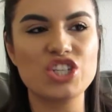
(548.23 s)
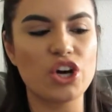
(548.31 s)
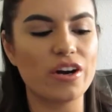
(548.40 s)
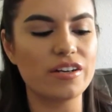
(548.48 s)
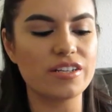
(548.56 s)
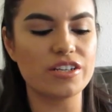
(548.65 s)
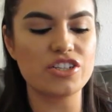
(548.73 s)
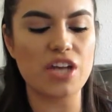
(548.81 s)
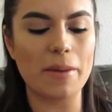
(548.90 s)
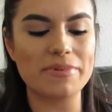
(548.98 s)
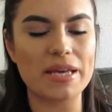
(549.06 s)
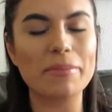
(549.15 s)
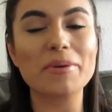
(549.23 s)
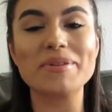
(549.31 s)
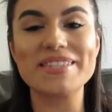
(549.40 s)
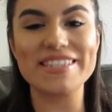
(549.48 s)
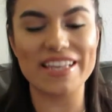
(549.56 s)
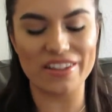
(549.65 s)
Tarte Shape Tape
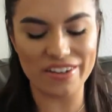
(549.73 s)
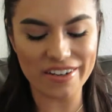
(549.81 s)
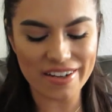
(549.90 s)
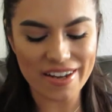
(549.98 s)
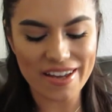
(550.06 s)
Concealer.